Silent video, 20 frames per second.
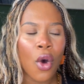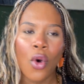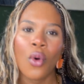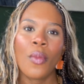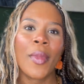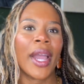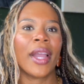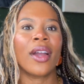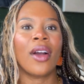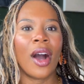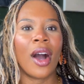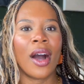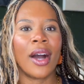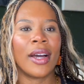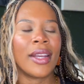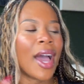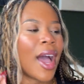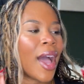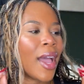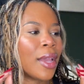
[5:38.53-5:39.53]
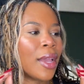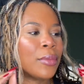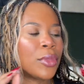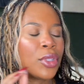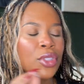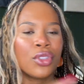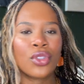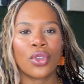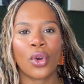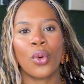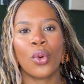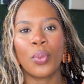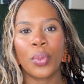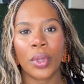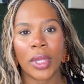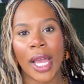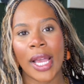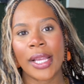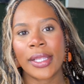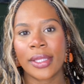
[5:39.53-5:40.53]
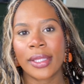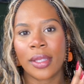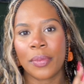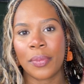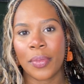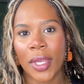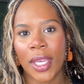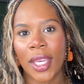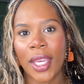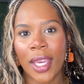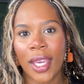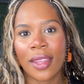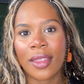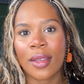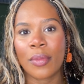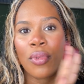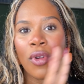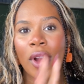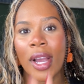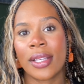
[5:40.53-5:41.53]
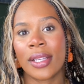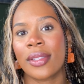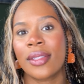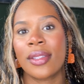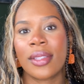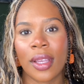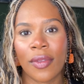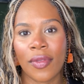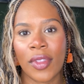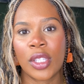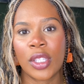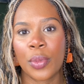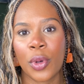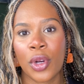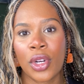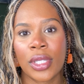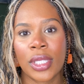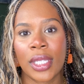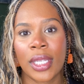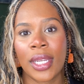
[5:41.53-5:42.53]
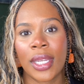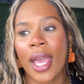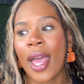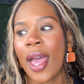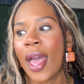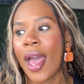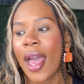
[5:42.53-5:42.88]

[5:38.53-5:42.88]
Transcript: oh my God, I am so blessed to be in the presence of this person.